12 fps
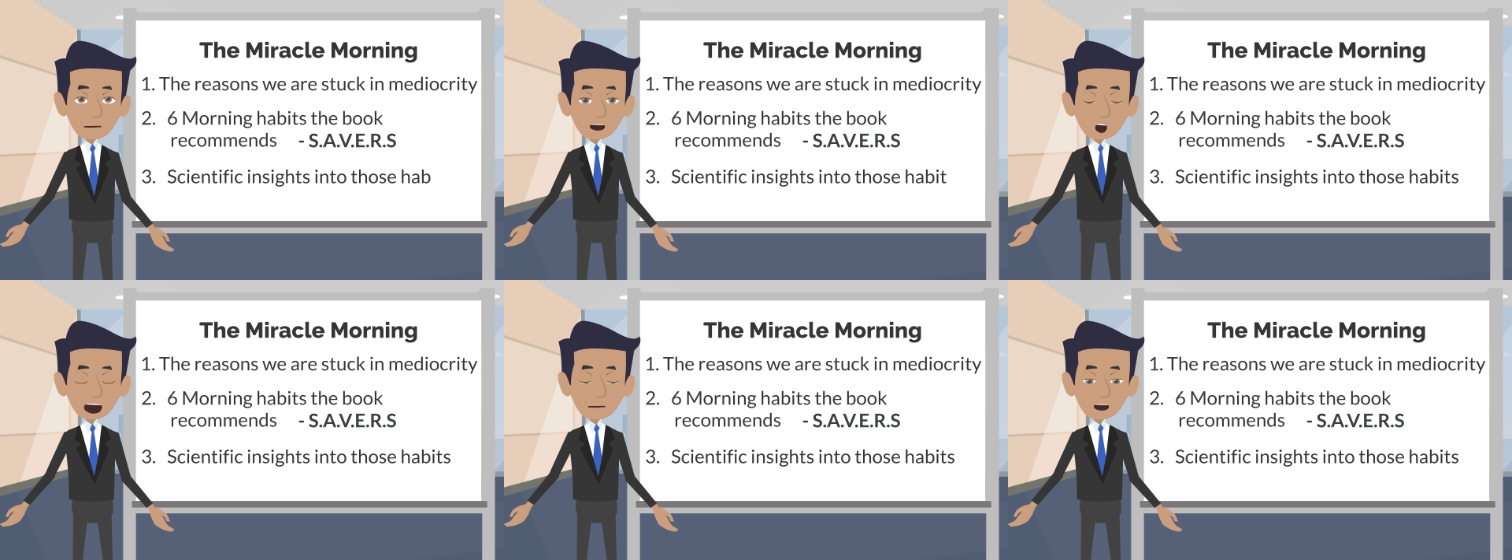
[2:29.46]

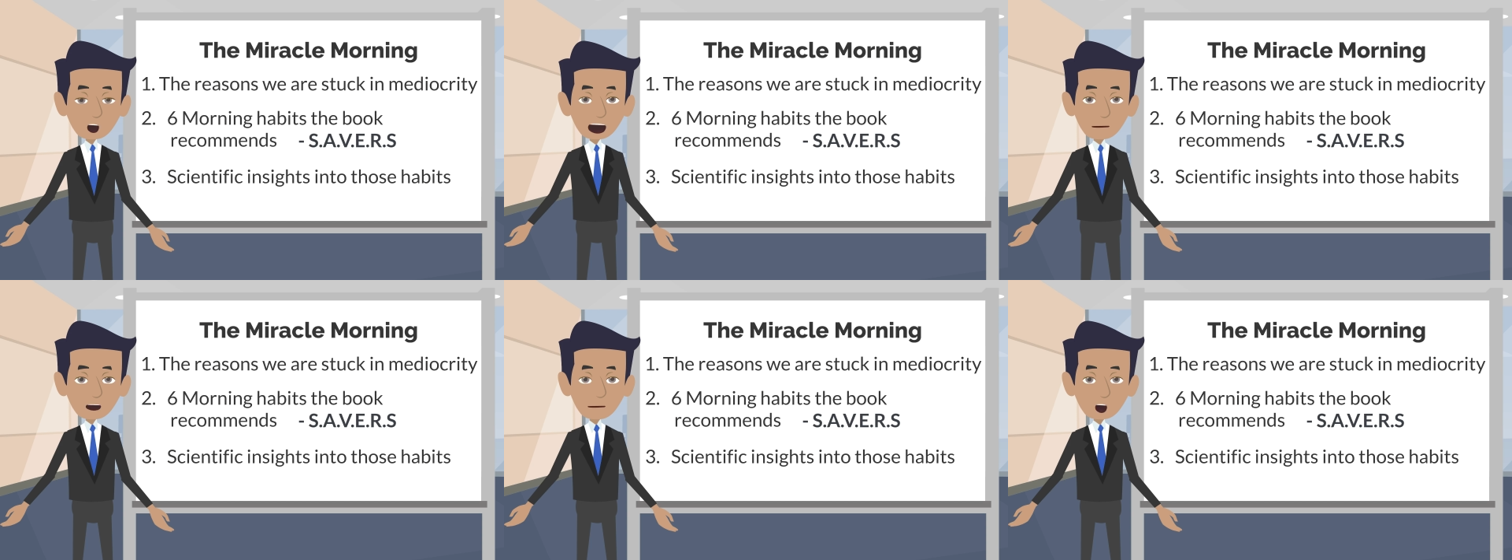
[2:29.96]
you more
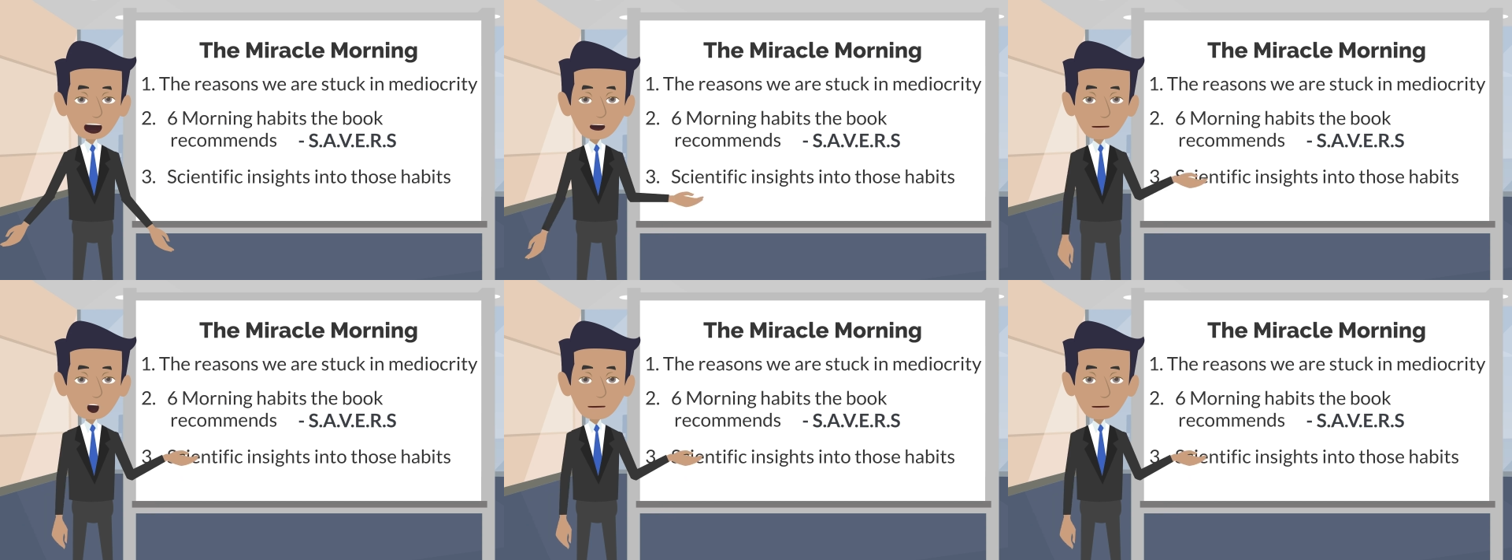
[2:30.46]

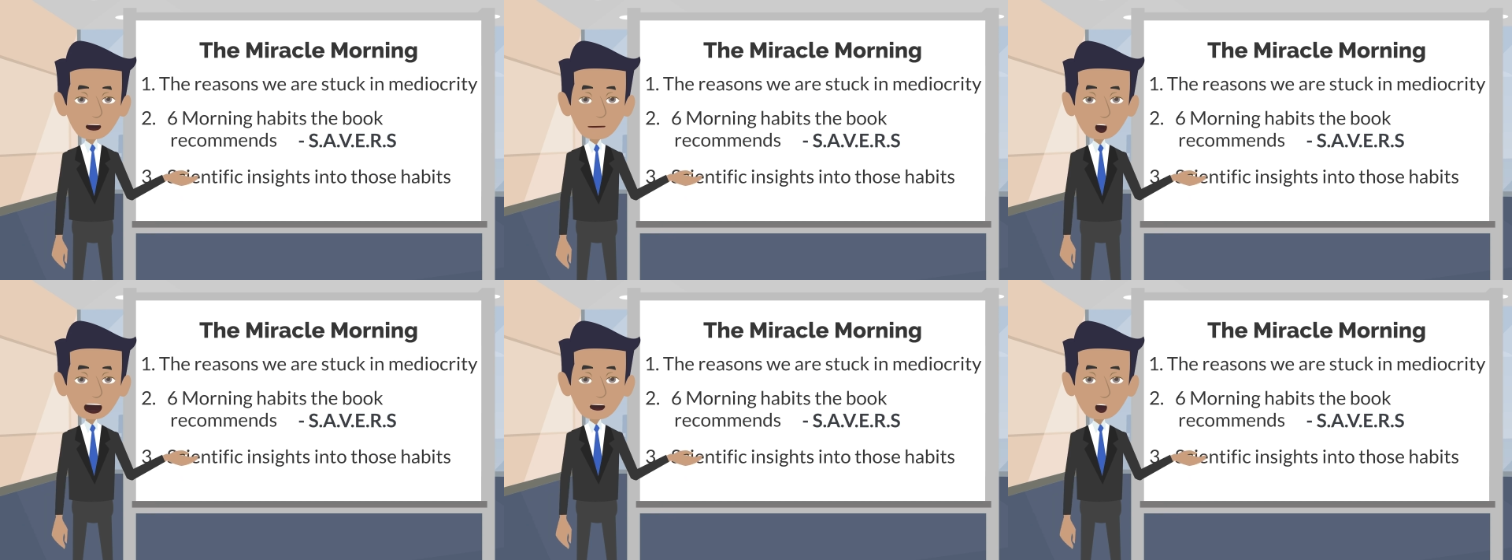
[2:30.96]
scientific
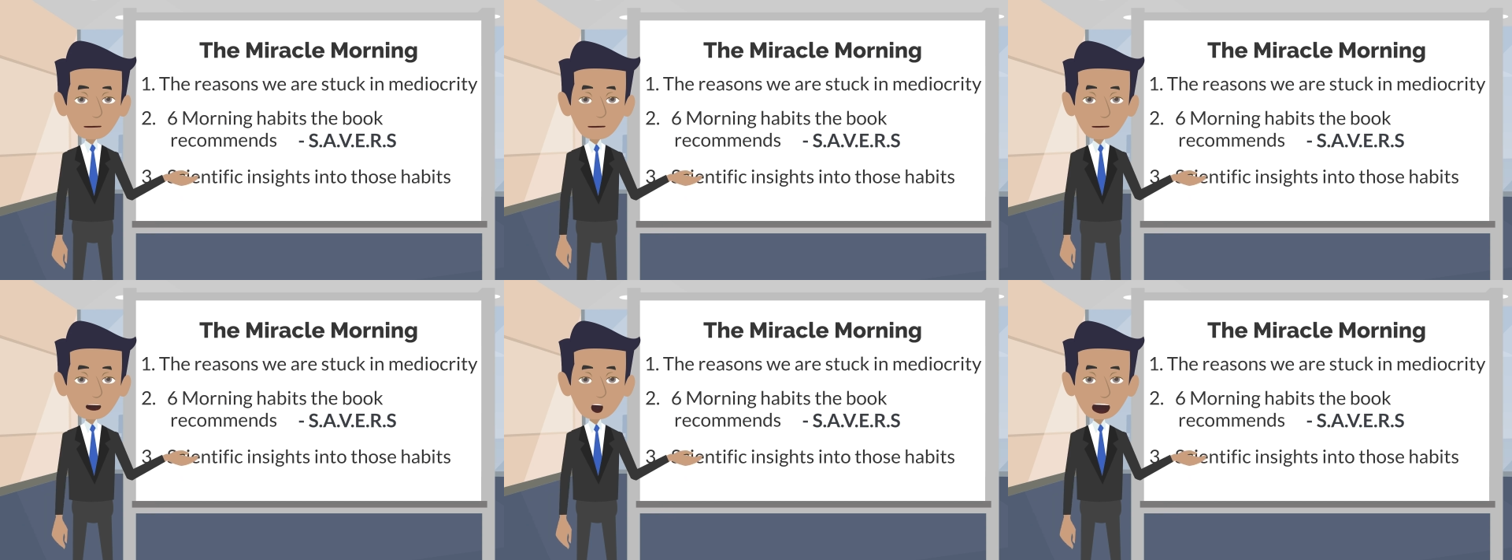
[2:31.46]
insights into
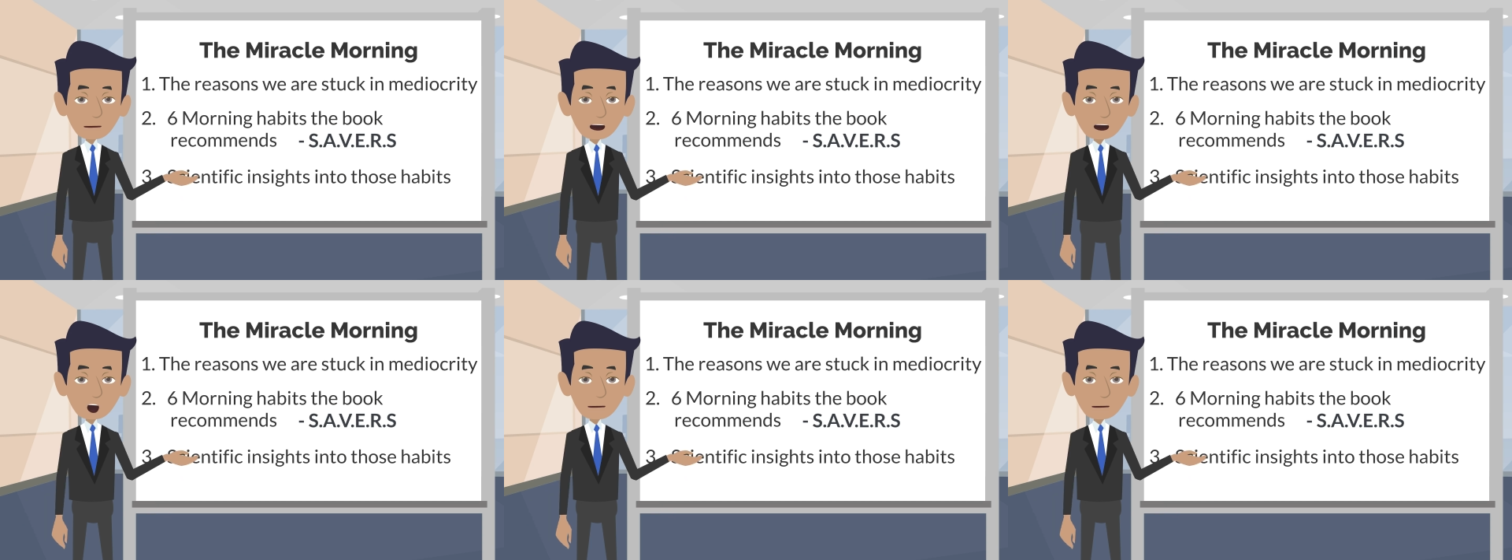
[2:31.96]
these
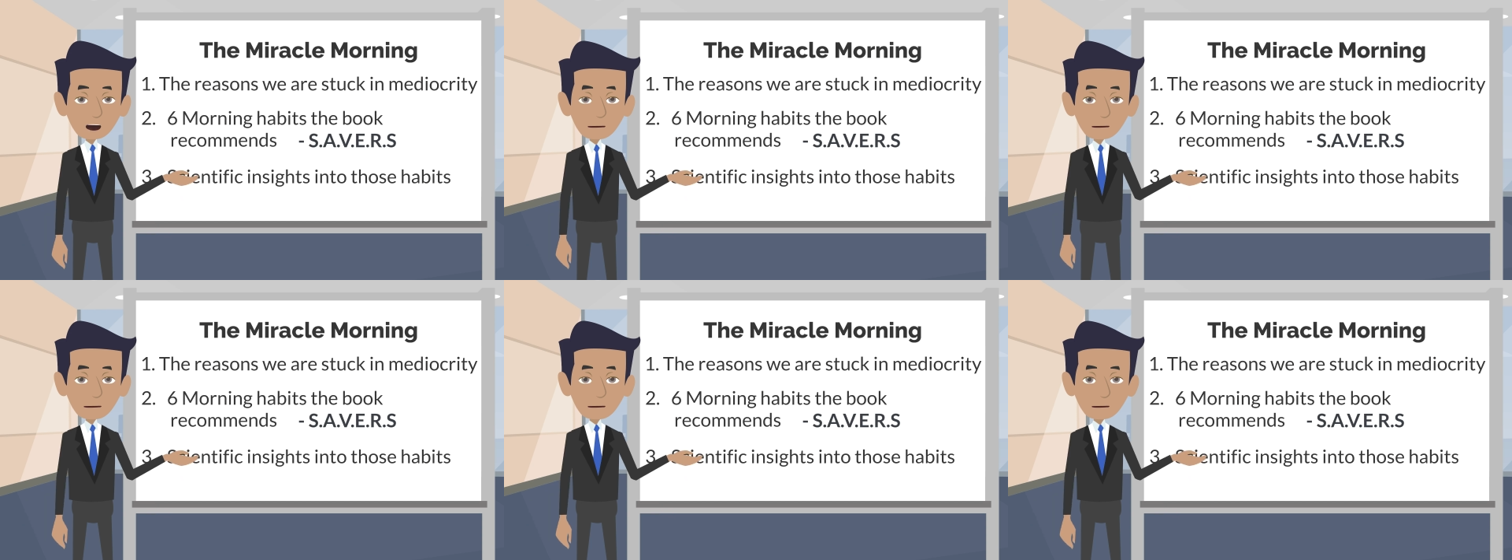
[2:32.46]
habits.